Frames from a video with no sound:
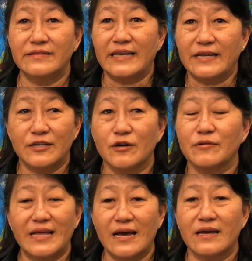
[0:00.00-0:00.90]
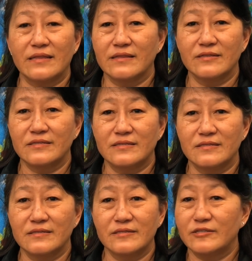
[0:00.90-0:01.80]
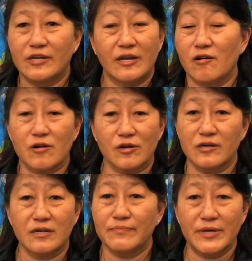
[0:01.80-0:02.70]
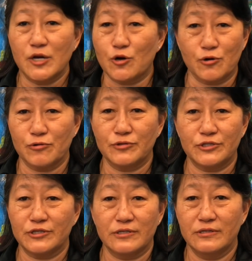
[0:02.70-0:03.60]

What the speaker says: They know that they aren't gonna be hurt